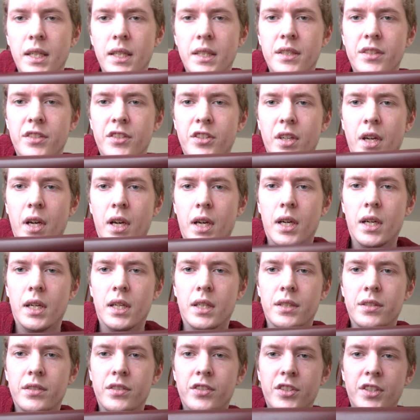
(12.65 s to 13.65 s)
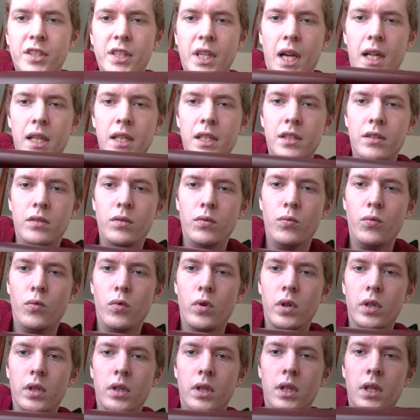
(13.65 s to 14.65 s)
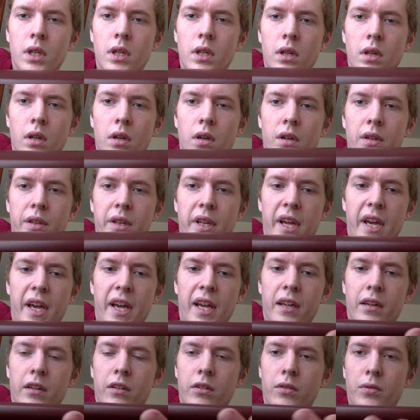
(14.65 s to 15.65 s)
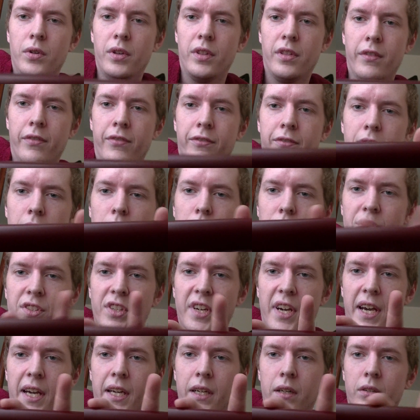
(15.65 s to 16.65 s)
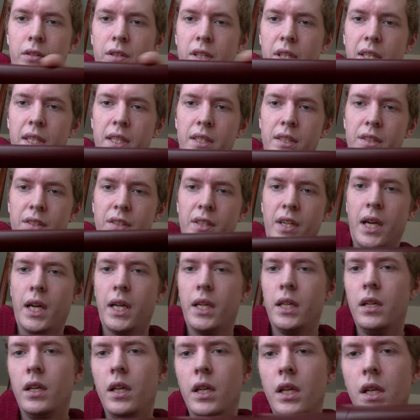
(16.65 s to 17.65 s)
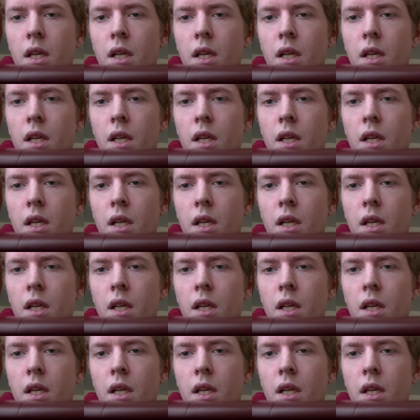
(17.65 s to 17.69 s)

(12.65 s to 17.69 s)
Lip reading: It's solid wood on the handle with the full tang on the inside.